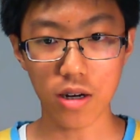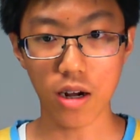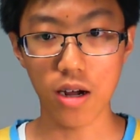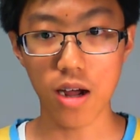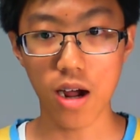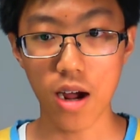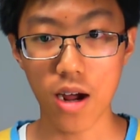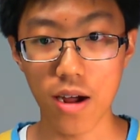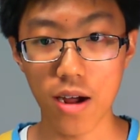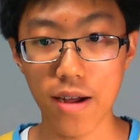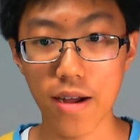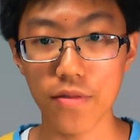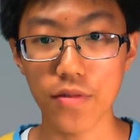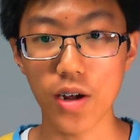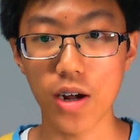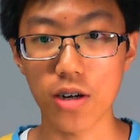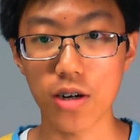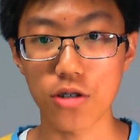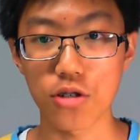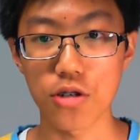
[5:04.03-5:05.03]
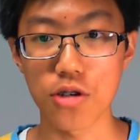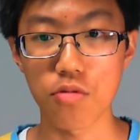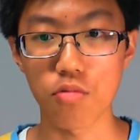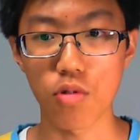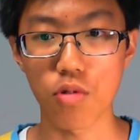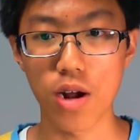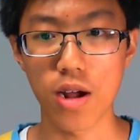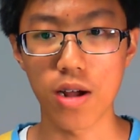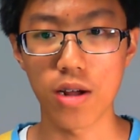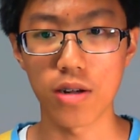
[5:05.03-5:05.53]
I have actually
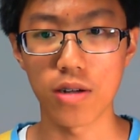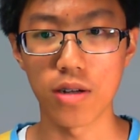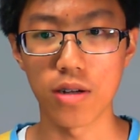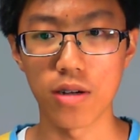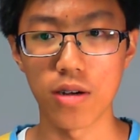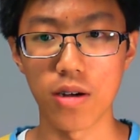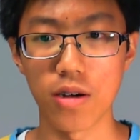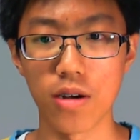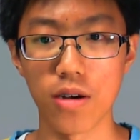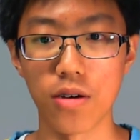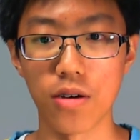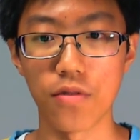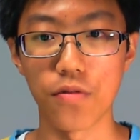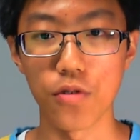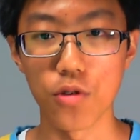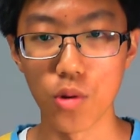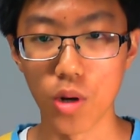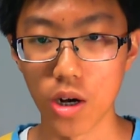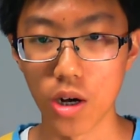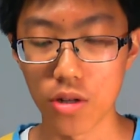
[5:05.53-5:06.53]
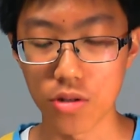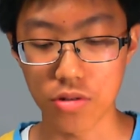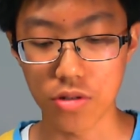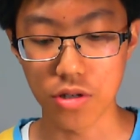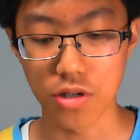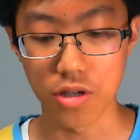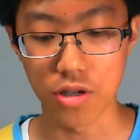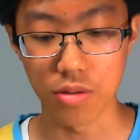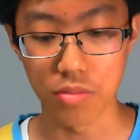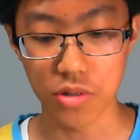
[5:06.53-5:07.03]
ran a few other
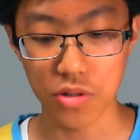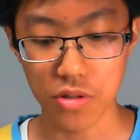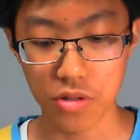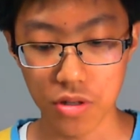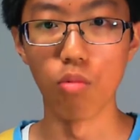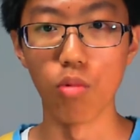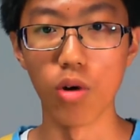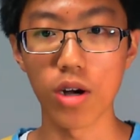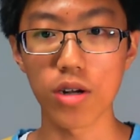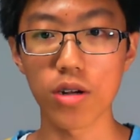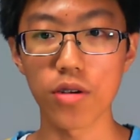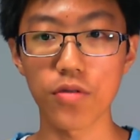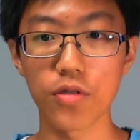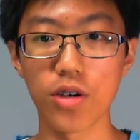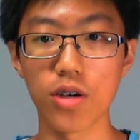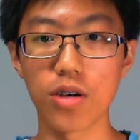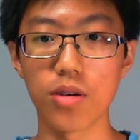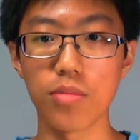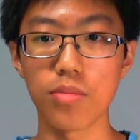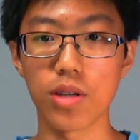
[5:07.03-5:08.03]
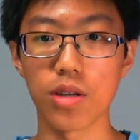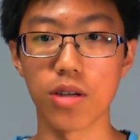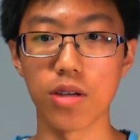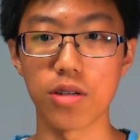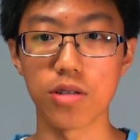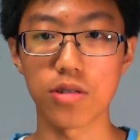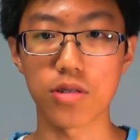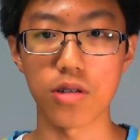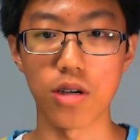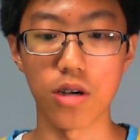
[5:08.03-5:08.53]
teams. One of them is